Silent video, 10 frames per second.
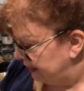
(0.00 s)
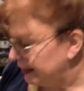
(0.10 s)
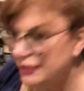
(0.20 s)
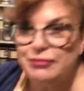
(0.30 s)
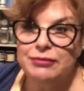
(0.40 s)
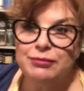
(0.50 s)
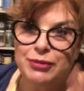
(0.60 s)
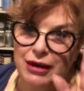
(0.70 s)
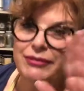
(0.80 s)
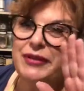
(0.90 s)
It
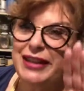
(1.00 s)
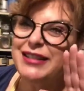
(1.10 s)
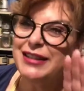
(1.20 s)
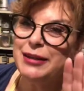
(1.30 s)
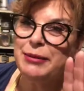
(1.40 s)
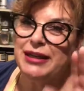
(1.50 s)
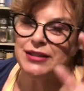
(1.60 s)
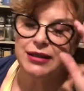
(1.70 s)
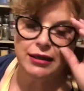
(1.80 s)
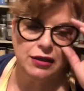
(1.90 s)
probably isn't the
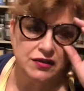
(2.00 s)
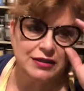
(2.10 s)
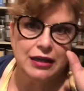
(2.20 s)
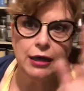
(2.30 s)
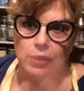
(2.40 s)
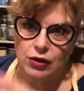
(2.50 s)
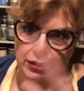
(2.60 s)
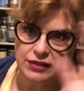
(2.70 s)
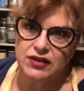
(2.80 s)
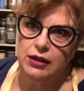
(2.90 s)
best thing because it's got
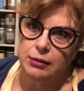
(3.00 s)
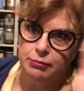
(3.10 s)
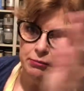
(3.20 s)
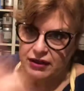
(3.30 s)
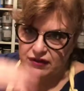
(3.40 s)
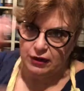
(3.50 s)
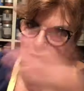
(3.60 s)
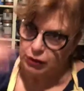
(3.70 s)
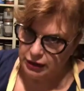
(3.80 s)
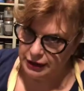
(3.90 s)
acrylics in it. I'm mixing
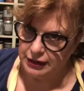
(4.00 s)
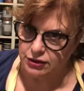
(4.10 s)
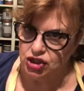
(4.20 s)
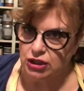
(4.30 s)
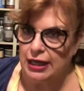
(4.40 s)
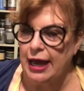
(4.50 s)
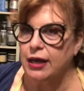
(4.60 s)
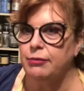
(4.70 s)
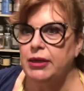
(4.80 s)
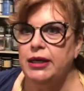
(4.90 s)
acrylic and
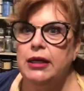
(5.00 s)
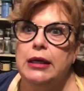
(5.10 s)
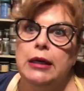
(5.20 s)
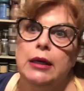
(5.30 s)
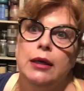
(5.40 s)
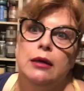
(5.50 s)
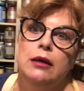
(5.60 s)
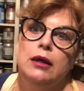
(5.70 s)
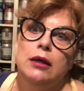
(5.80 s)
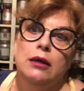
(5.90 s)
shellac, but
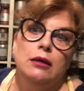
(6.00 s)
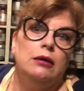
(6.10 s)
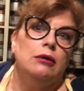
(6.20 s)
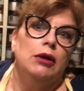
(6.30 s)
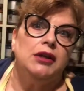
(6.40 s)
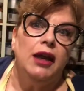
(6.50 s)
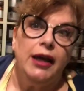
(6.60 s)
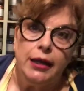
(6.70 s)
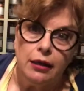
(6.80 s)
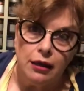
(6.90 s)
what the
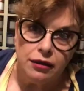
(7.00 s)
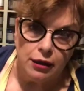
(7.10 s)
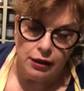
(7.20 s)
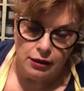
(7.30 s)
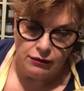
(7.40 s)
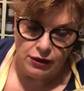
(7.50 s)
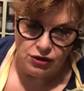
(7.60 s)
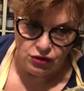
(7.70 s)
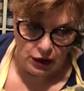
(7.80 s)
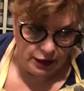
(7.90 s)
heck, I thought I'd give it a
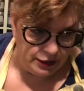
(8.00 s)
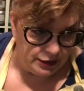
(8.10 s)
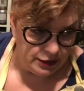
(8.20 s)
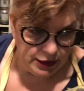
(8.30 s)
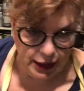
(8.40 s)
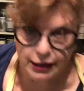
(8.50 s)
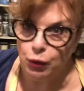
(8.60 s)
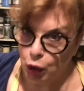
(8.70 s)
try. And it